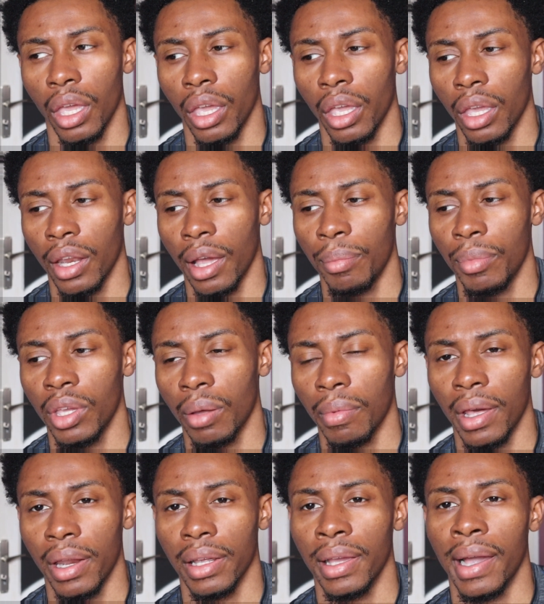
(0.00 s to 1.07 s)
And I'm
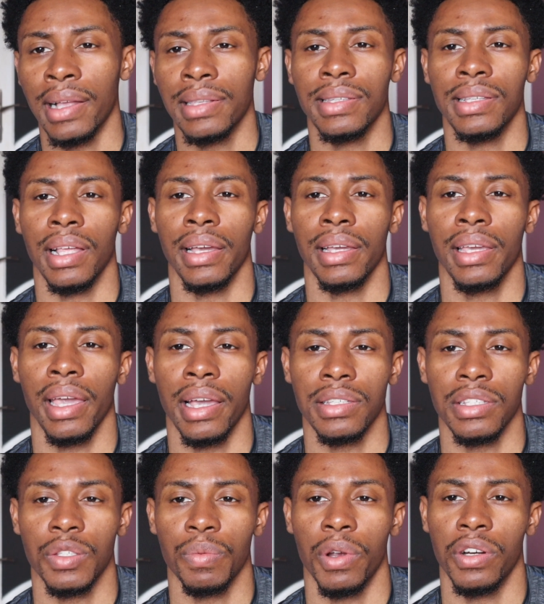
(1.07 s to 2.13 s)
not a guy to
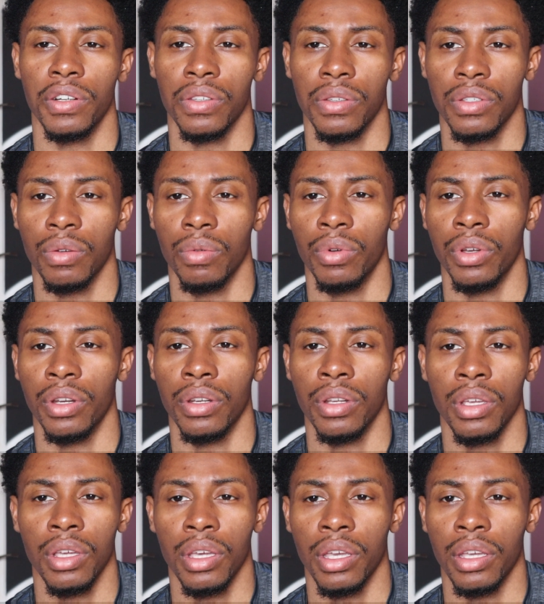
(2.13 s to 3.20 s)
cast aspersions on someone
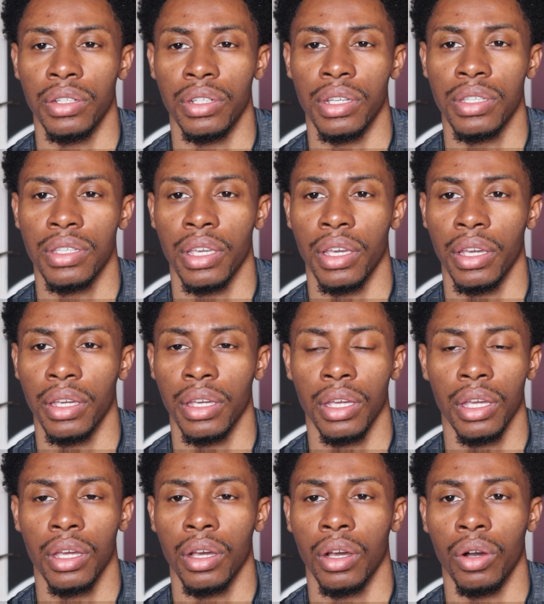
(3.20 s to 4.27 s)
and just say,
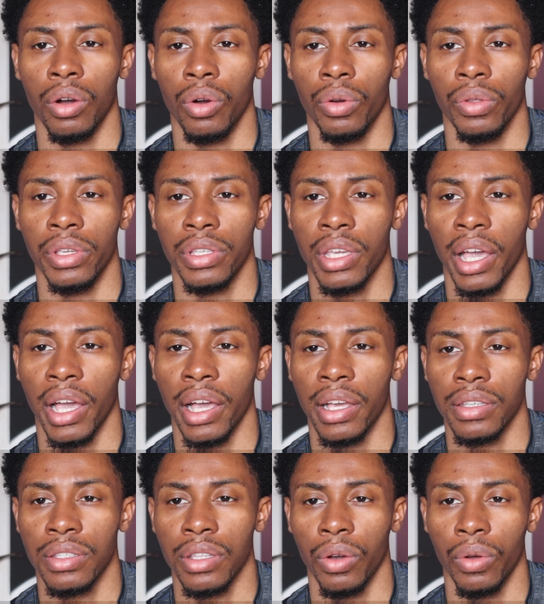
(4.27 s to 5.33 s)
oh, this
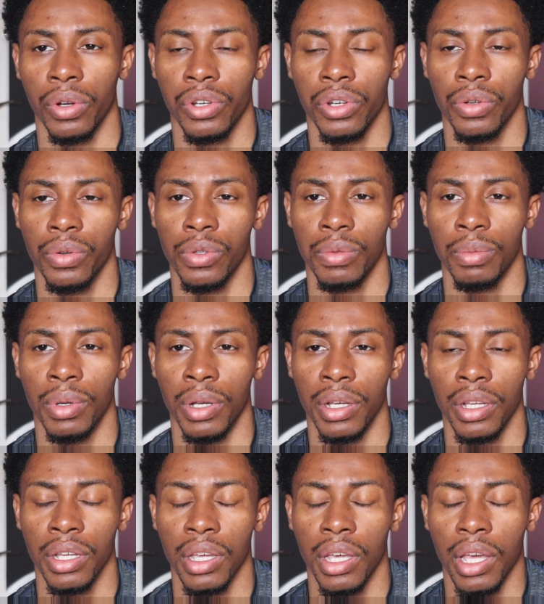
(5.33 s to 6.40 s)
guy stole the shoes.
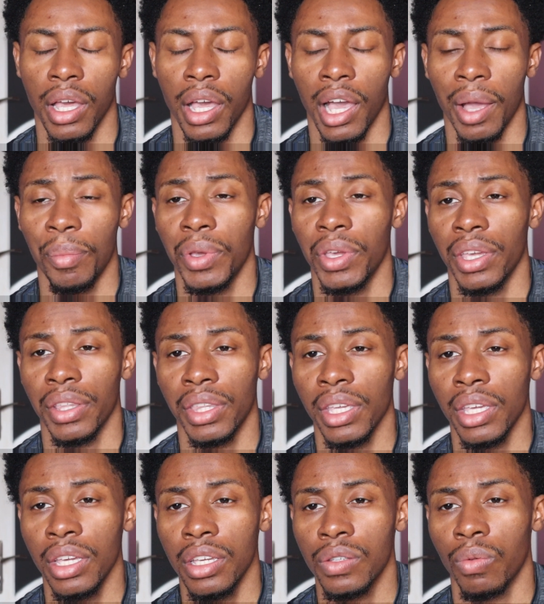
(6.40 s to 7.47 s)
But
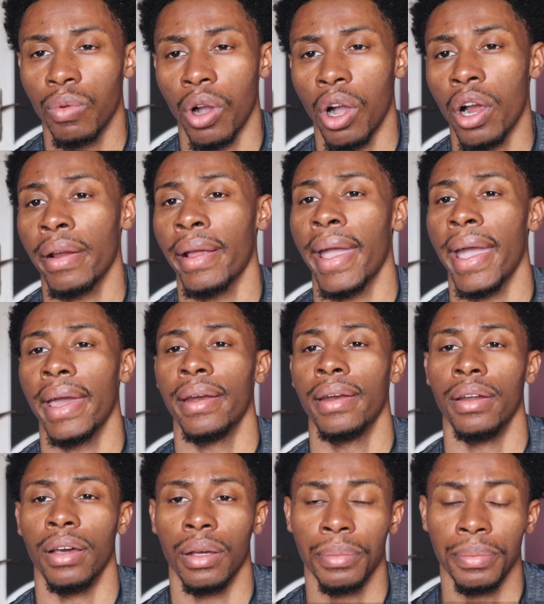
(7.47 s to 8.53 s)
things aren't
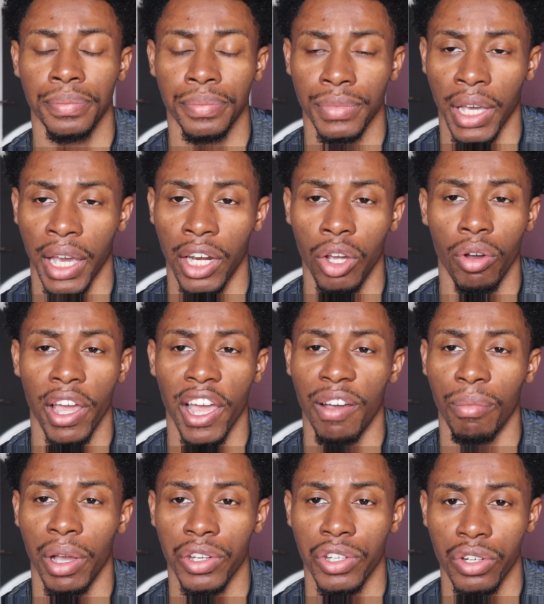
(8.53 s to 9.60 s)
adding up. I don't
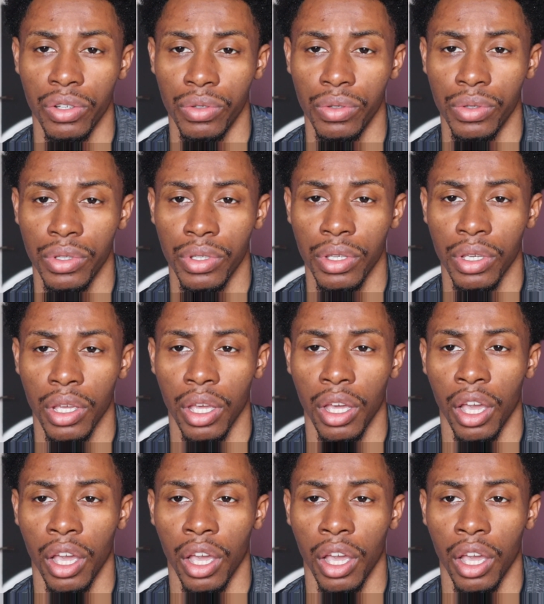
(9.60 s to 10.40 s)
have my shoes.